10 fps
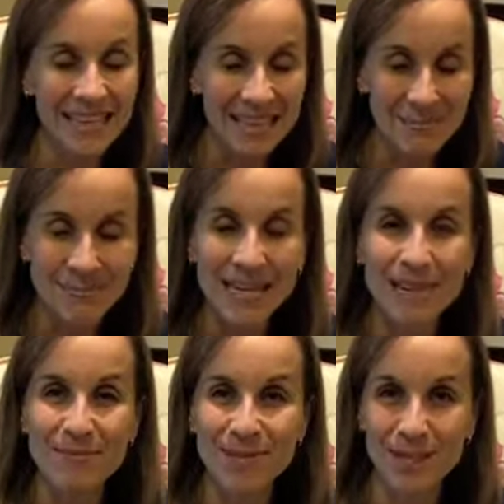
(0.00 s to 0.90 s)
Again, my
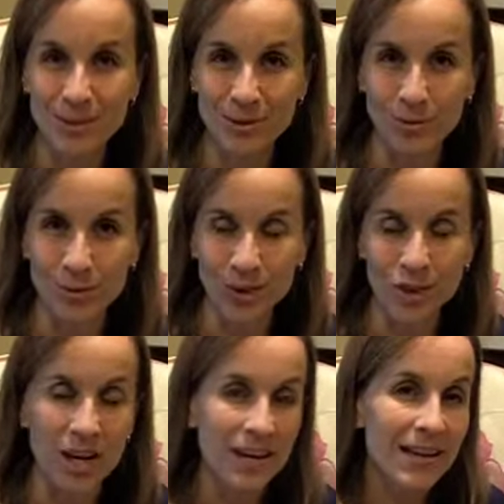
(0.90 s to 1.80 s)
name is
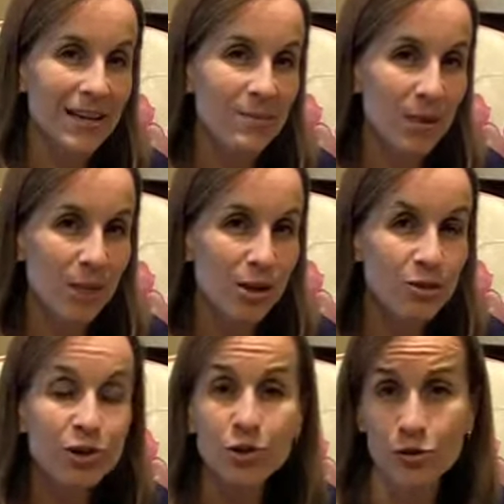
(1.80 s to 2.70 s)
Dr.Jana. It's my
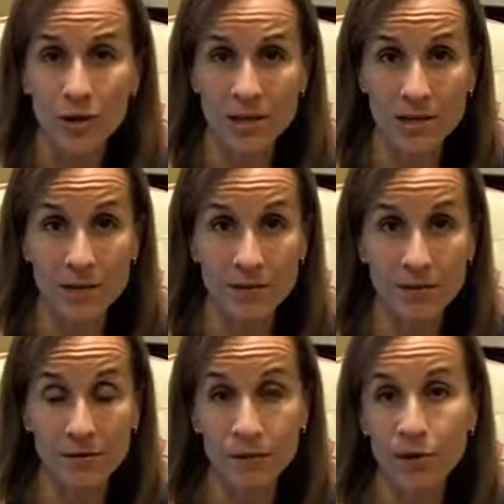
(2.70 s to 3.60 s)
pleasure to join Safety
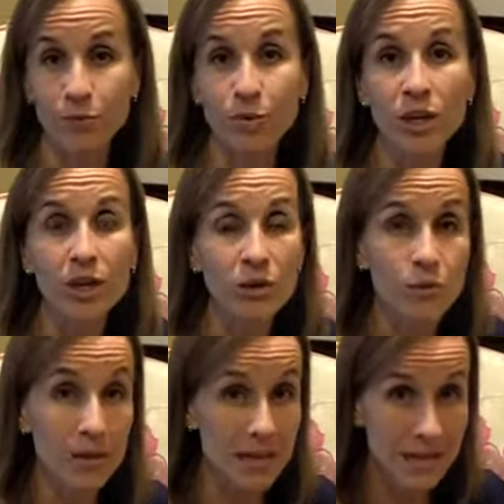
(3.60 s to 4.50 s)
First in bringing
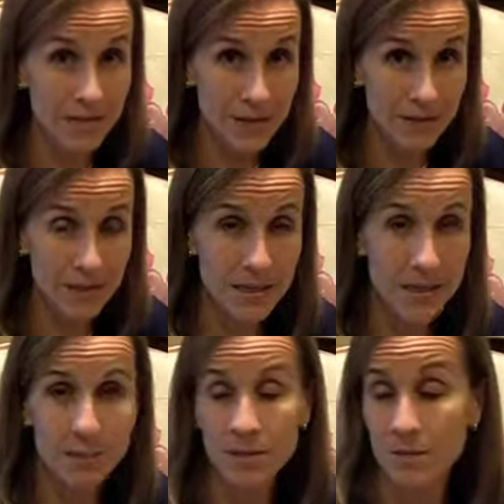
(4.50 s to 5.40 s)
you these safety
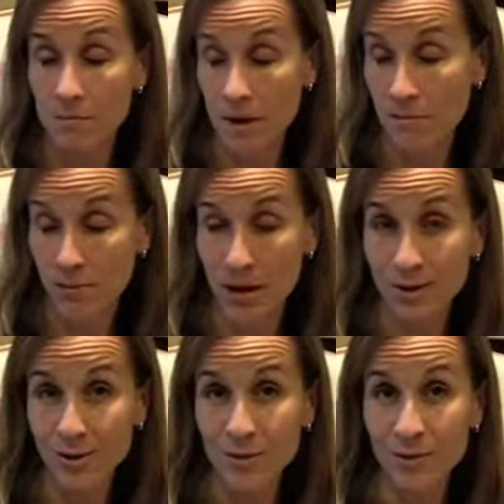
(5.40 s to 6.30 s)
tips and
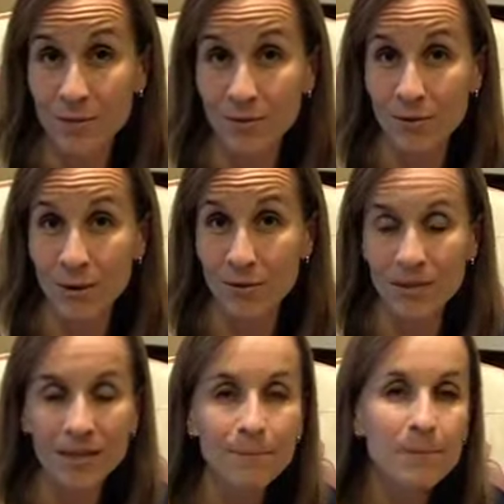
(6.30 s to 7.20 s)
practical tips for
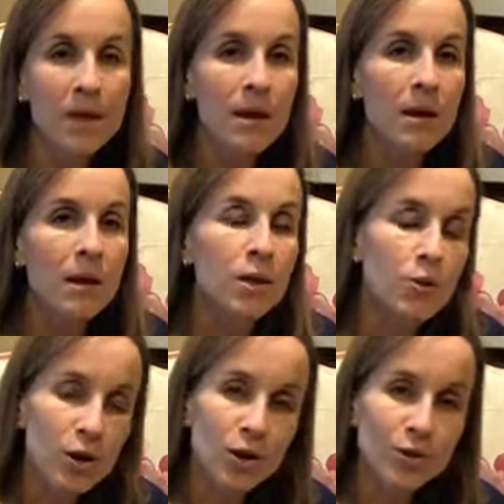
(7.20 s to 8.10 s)
parenting. You
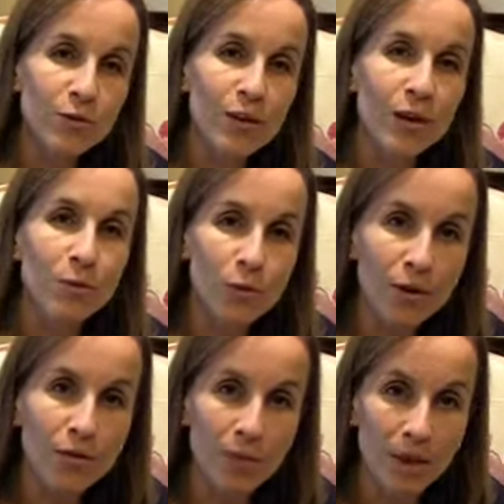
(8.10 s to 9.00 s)
can also find more
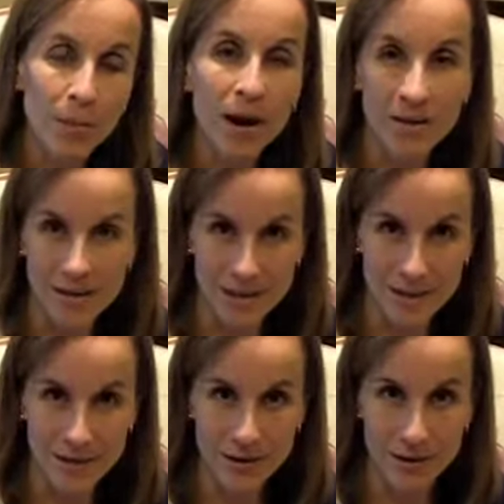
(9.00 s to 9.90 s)
of them on the
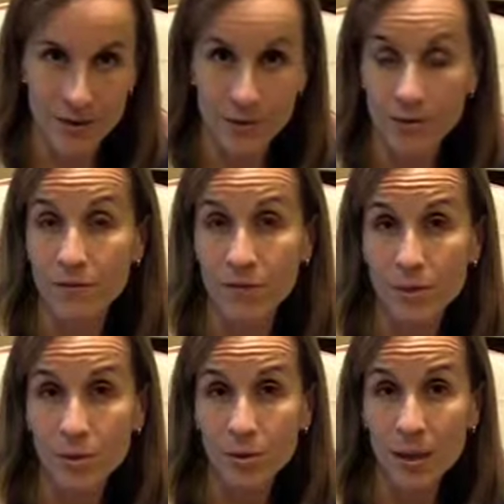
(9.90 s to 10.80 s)
Safety First
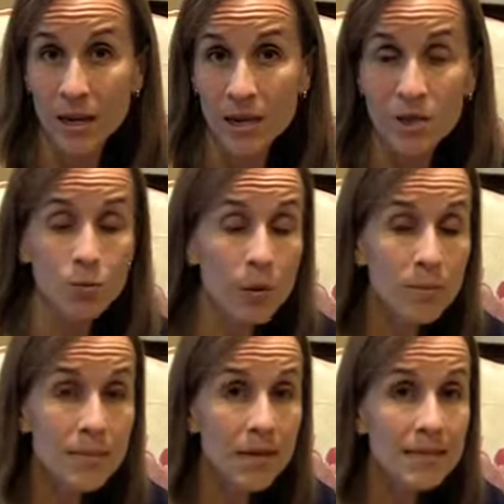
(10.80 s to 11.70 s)
Facebook page and
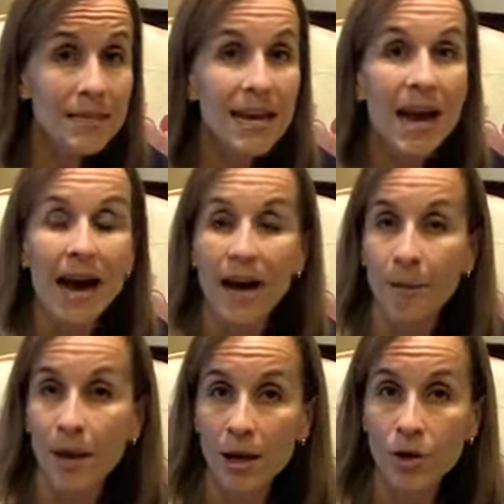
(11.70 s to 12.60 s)
website,
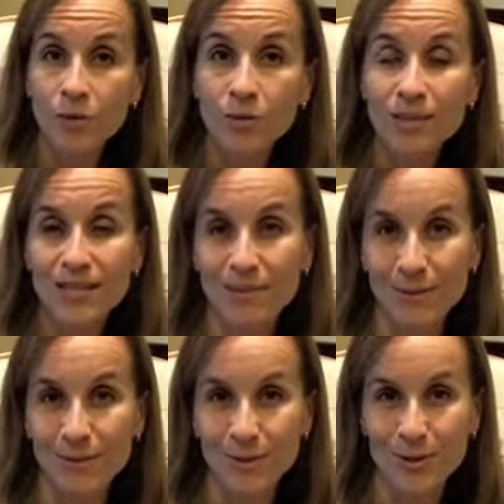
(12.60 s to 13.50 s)
and also in the
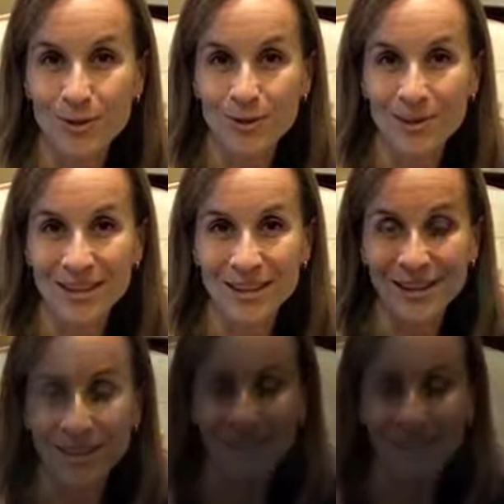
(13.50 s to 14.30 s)
Safety First newsletter.